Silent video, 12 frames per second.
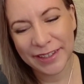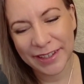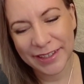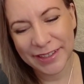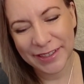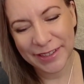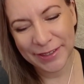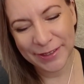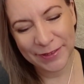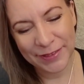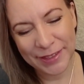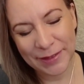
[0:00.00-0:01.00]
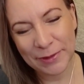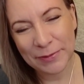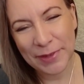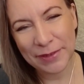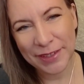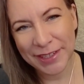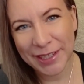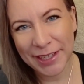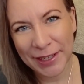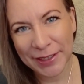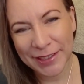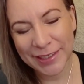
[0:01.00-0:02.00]
I use for some of my
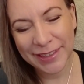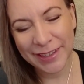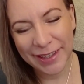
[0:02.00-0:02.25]
videos.